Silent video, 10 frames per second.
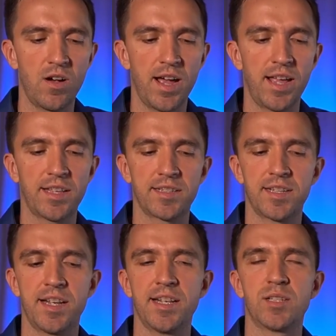And
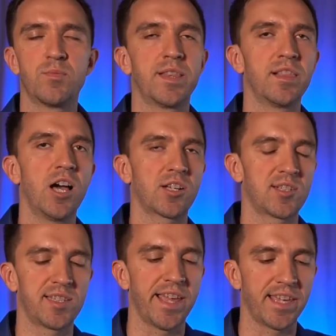it is with locked
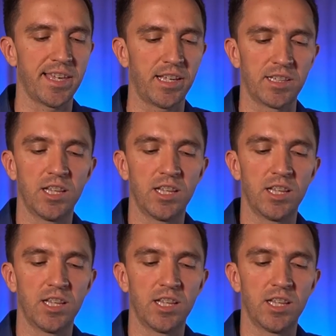staking.